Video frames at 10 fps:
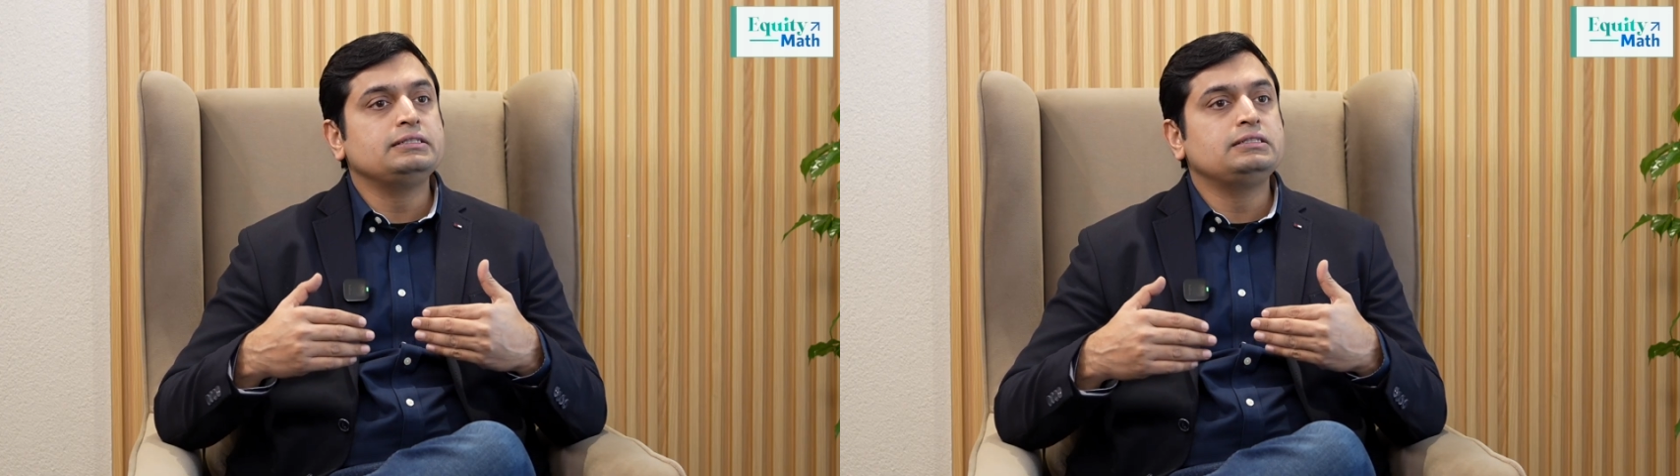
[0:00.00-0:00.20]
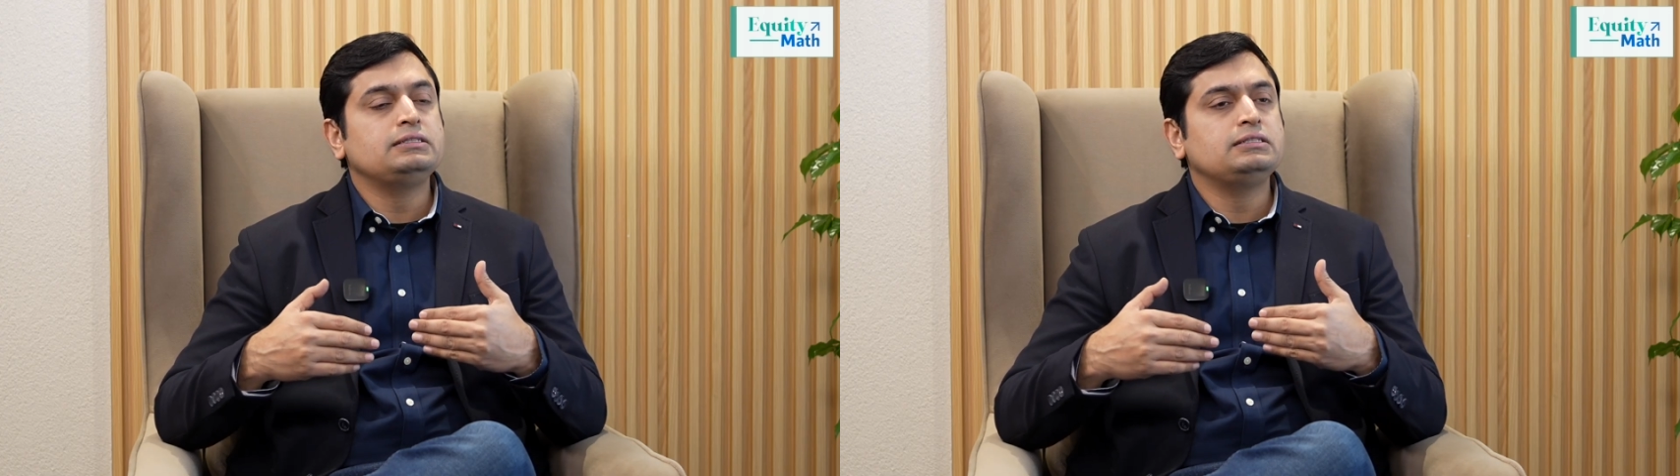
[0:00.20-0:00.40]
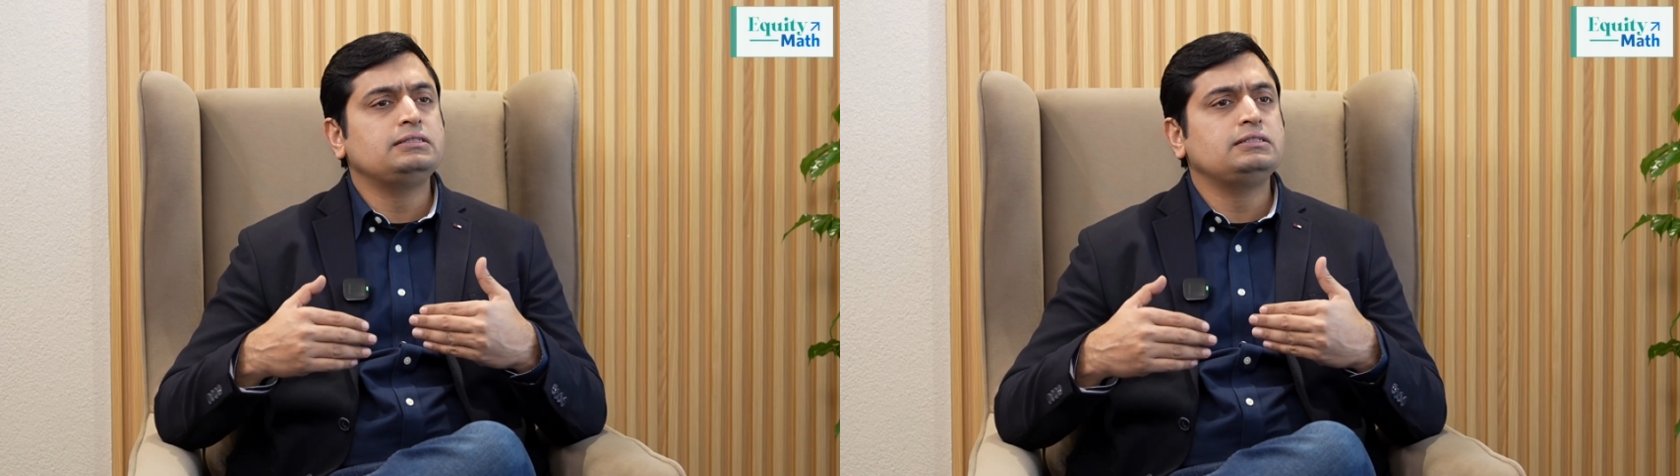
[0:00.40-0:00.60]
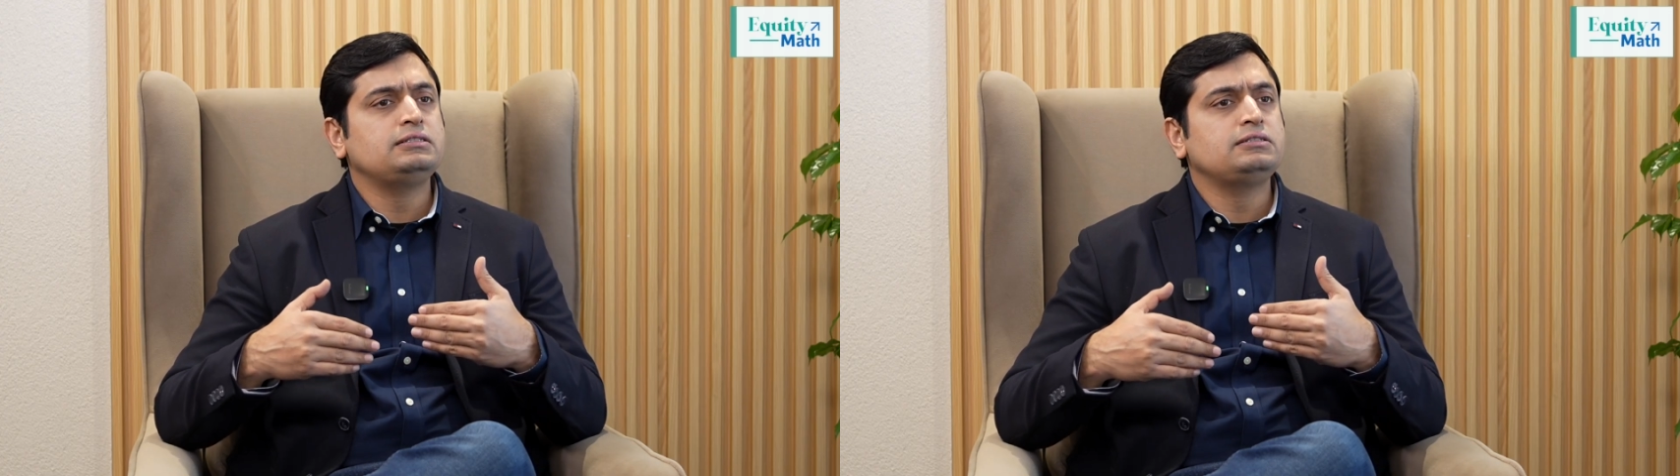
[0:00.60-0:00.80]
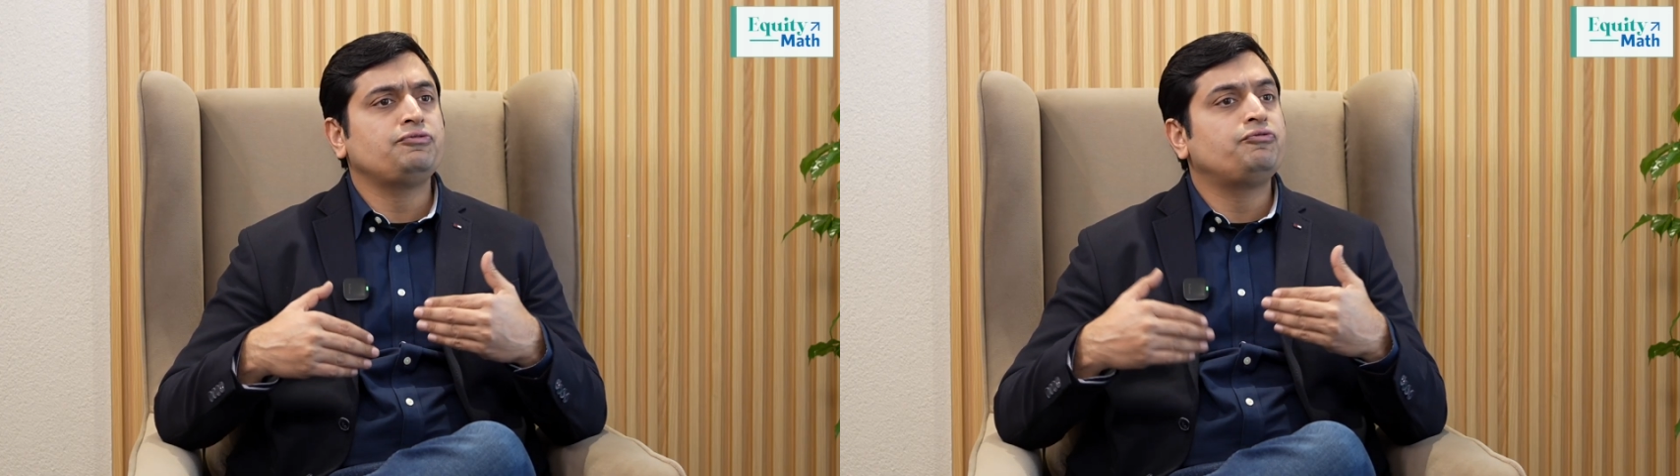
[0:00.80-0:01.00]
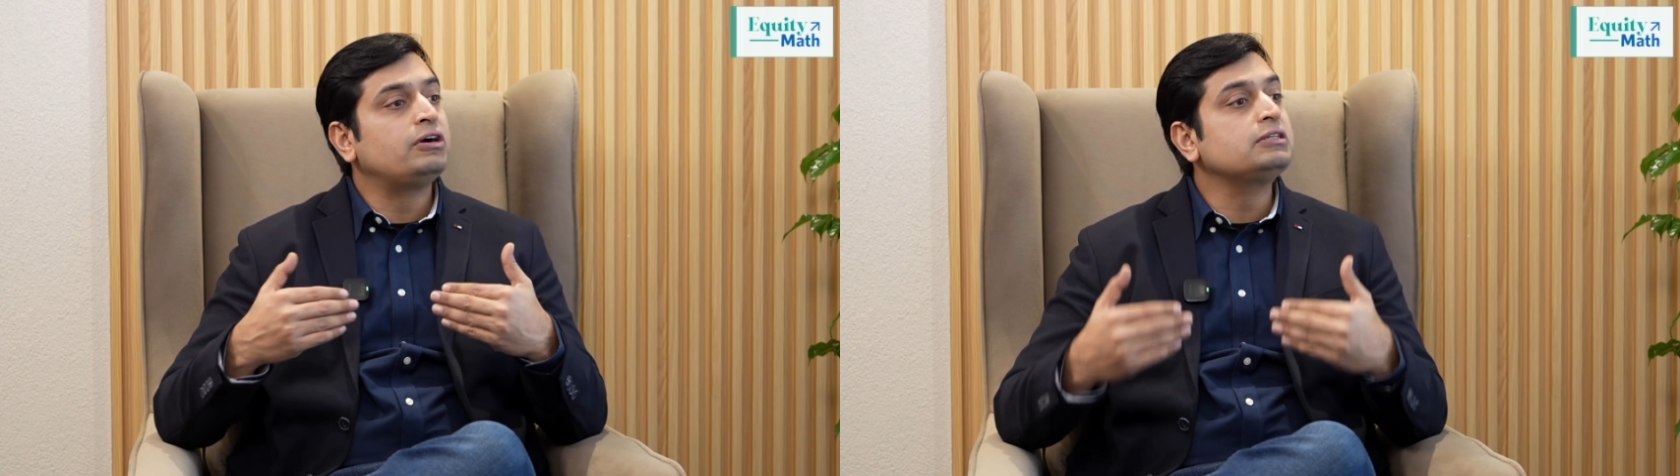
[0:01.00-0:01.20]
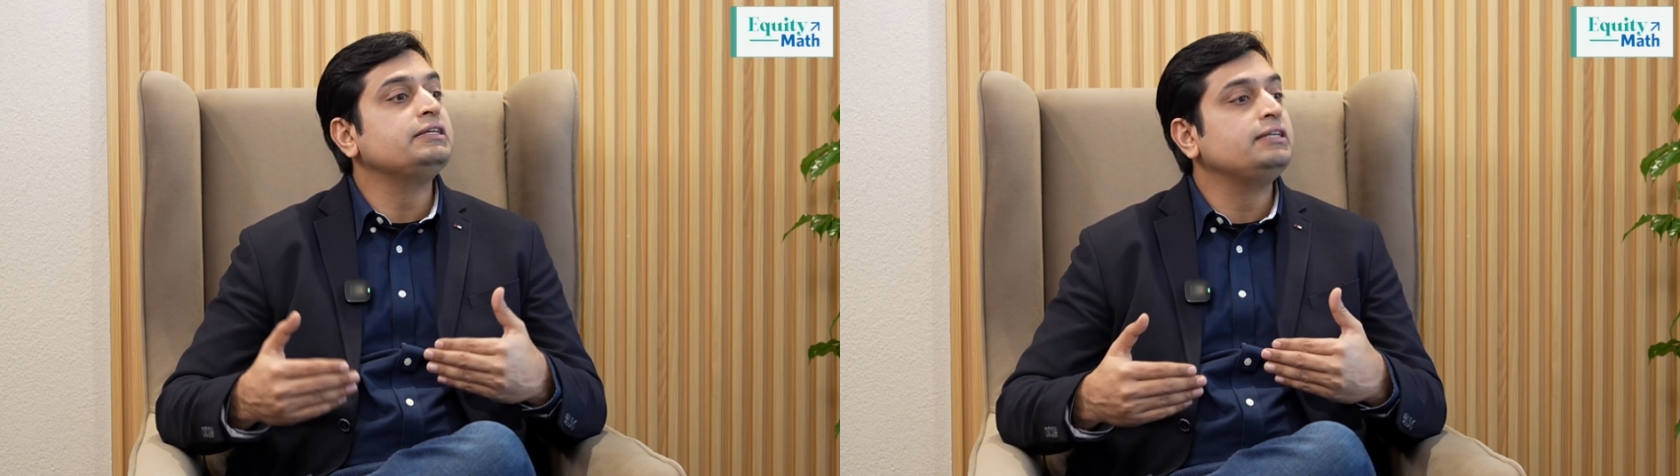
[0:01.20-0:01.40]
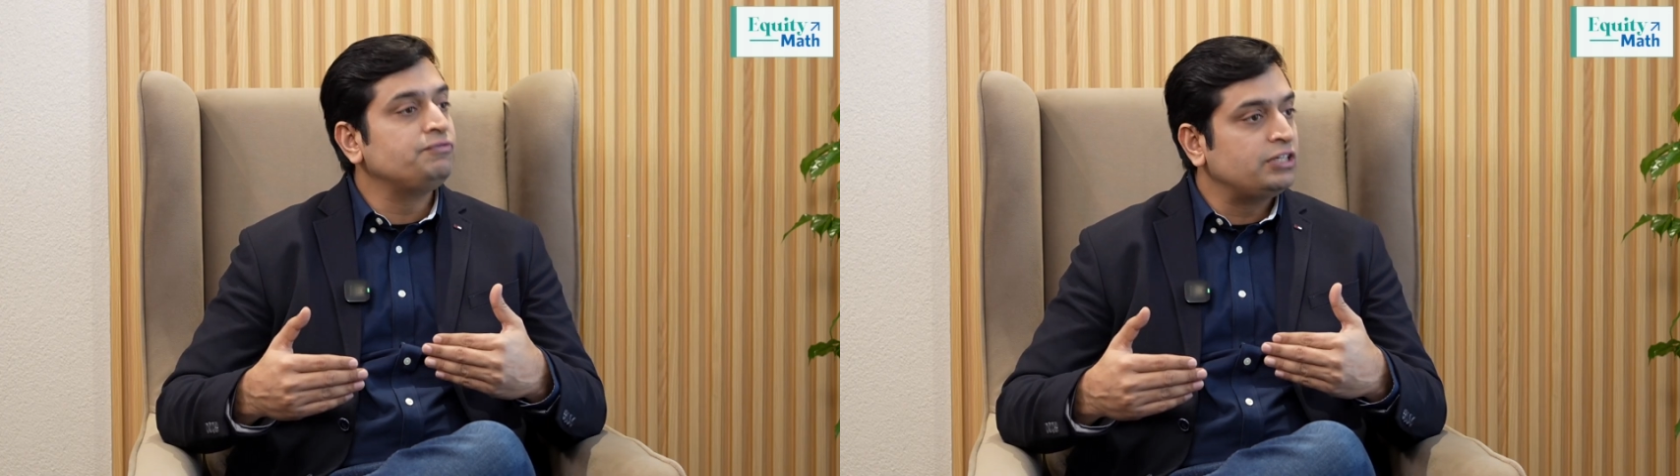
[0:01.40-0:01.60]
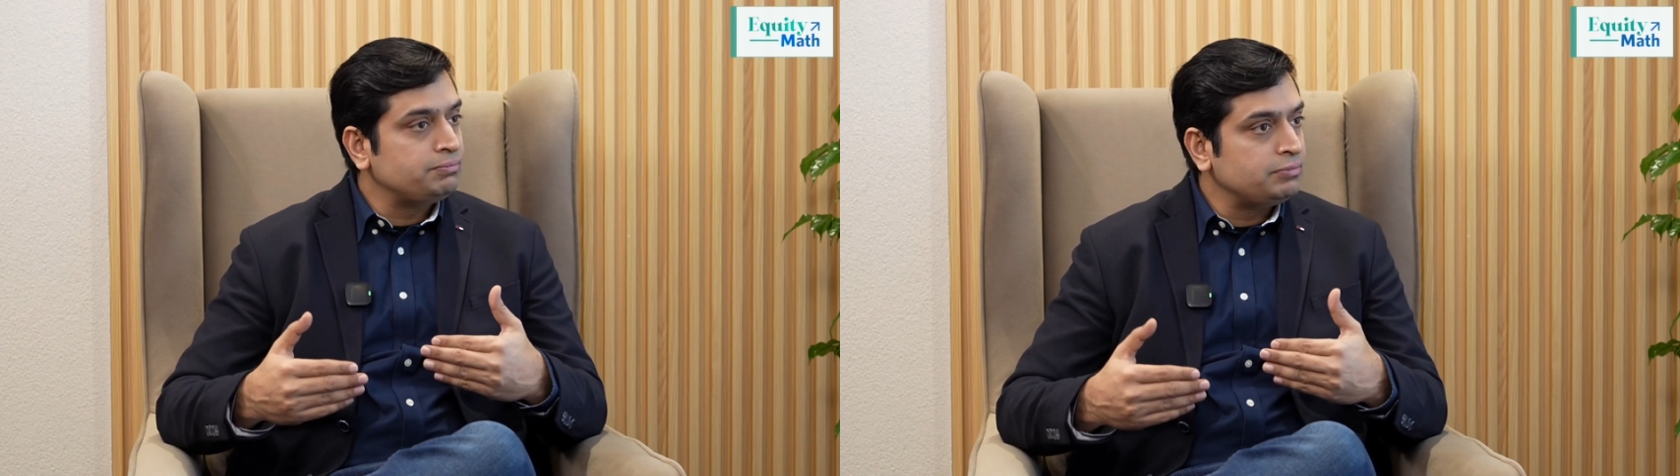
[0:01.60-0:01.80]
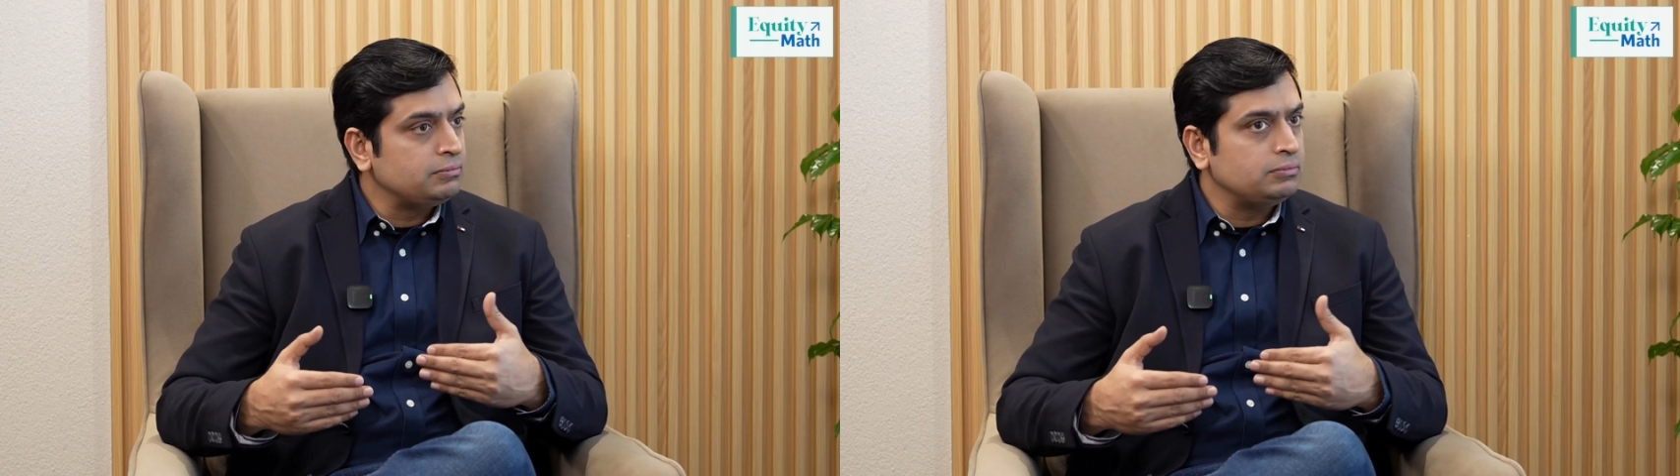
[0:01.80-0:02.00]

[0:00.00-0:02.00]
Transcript: it's a worth it investment,